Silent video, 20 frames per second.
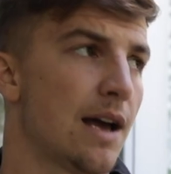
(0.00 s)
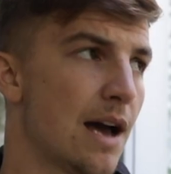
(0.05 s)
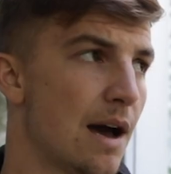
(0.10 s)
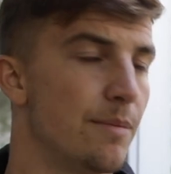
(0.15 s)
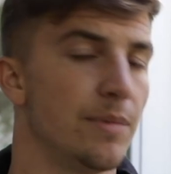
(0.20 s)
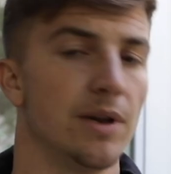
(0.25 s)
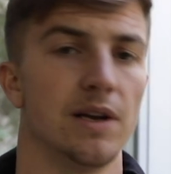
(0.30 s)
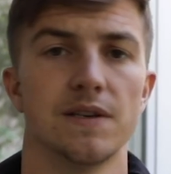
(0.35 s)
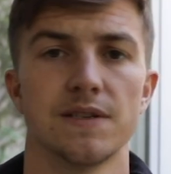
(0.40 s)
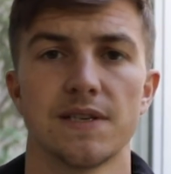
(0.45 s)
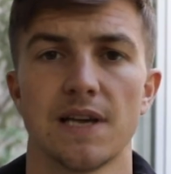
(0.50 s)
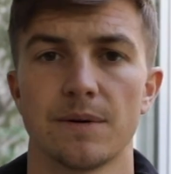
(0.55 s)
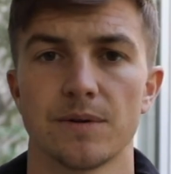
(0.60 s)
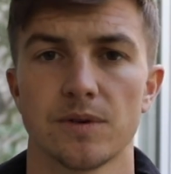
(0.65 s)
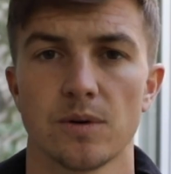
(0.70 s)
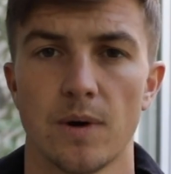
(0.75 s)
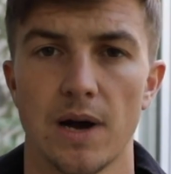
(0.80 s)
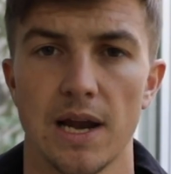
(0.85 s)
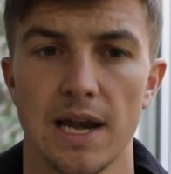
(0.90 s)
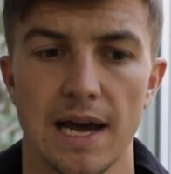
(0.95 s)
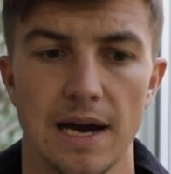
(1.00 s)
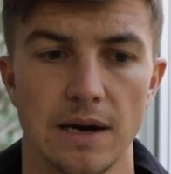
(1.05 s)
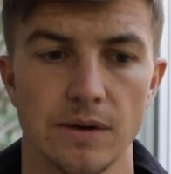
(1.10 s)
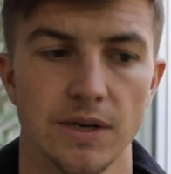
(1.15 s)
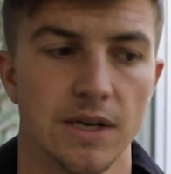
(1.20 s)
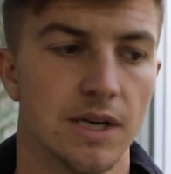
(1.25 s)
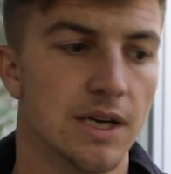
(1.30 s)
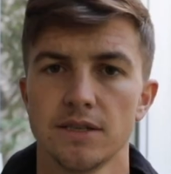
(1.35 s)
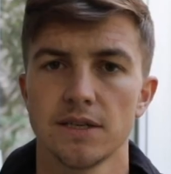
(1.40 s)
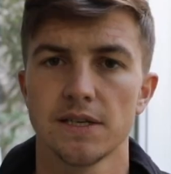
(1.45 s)
ambulance, that was quite
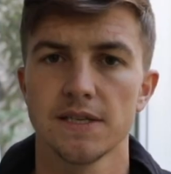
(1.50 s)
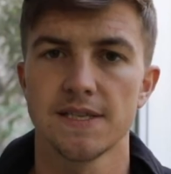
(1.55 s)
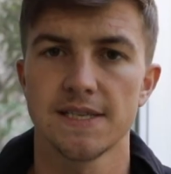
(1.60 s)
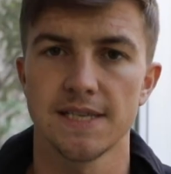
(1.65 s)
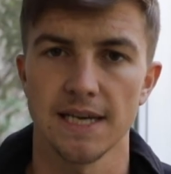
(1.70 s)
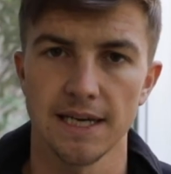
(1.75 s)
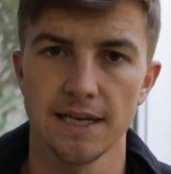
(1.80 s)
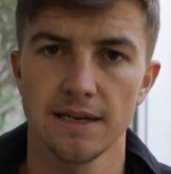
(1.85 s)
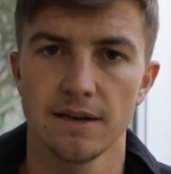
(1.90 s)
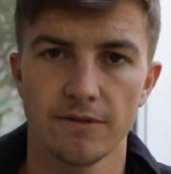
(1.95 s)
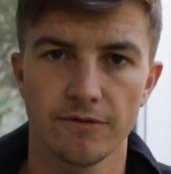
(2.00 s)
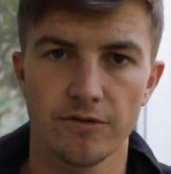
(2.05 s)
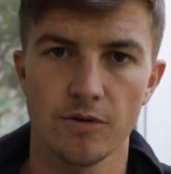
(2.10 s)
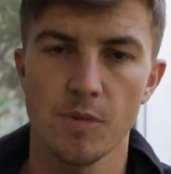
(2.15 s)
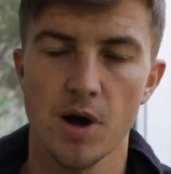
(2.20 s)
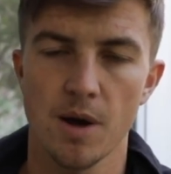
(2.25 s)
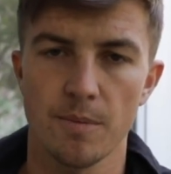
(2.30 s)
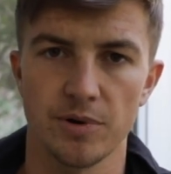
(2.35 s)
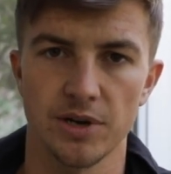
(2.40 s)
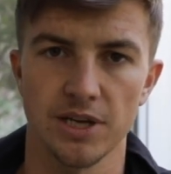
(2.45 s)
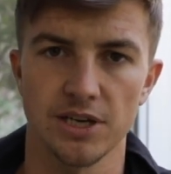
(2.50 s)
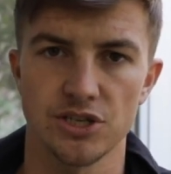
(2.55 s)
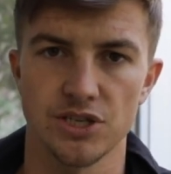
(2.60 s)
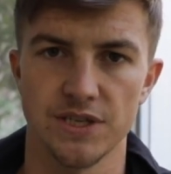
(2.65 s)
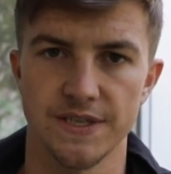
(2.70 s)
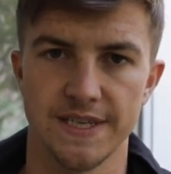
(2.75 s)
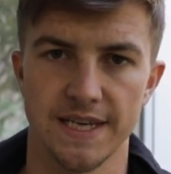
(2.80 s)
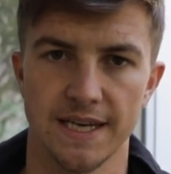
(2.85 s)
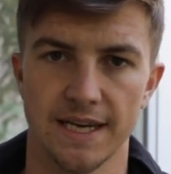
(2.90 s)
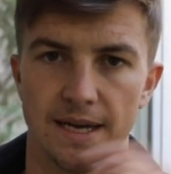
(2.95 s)
loud. You can see from my
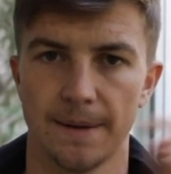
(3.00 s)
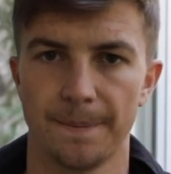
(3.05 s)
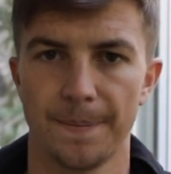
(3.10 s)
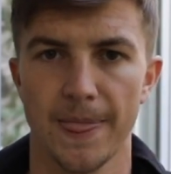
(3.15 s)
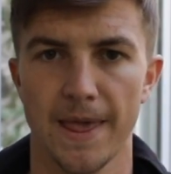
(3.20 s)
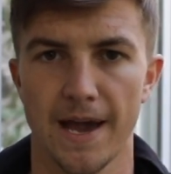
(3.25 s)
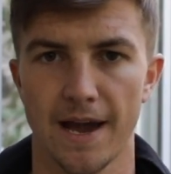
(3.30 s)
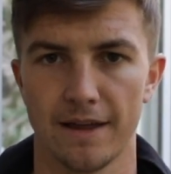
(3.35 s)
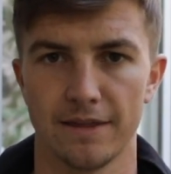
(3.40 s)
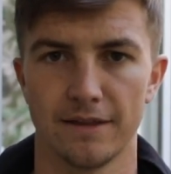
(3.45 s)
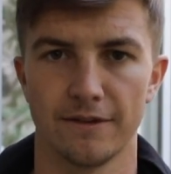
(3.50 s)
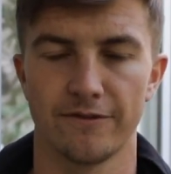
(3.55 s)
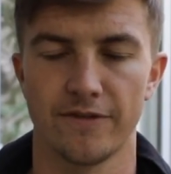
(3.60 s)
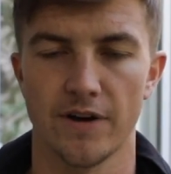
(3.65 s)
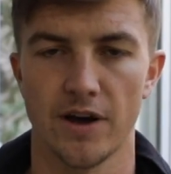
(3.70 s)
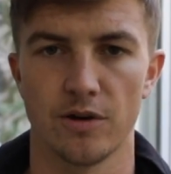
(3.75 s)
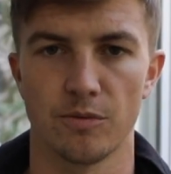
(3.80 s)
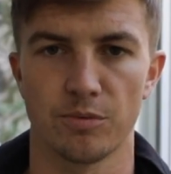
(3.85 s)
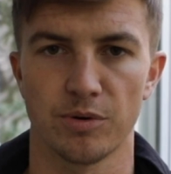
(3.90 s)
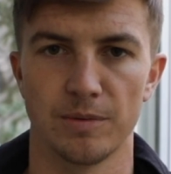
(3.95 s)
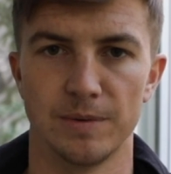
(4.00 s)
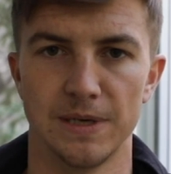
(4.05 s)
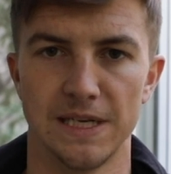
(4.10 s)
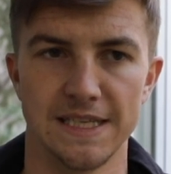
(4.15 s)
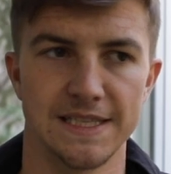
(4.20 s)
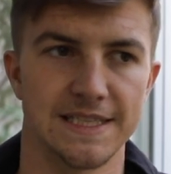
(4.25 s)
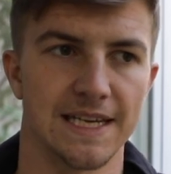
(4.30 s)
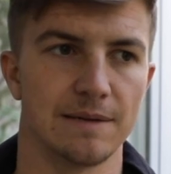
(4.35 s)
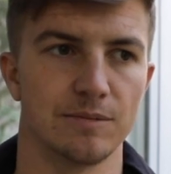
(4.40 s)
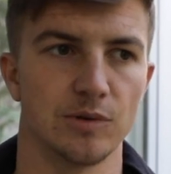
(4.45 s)
predictions here and the final Premier
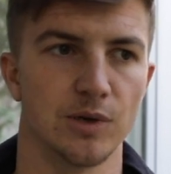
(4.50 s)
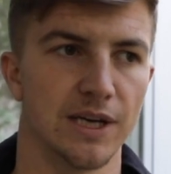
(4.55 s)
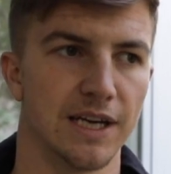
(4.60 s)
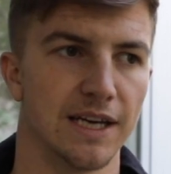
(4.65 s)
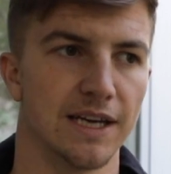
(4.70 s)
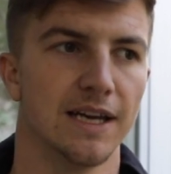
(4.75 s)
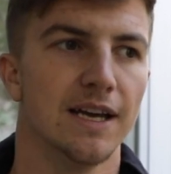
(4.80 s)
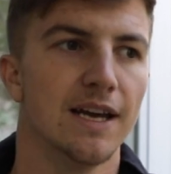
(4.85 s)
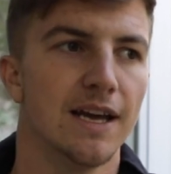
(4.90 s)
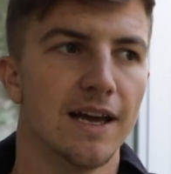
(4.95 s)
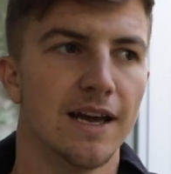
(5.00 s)
League table here,